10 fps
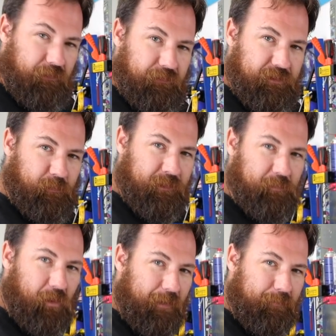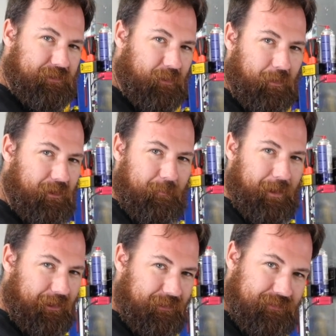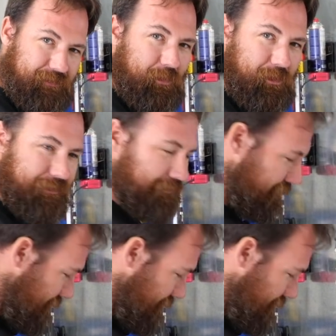this one's white, but don't worry about it, it's still good.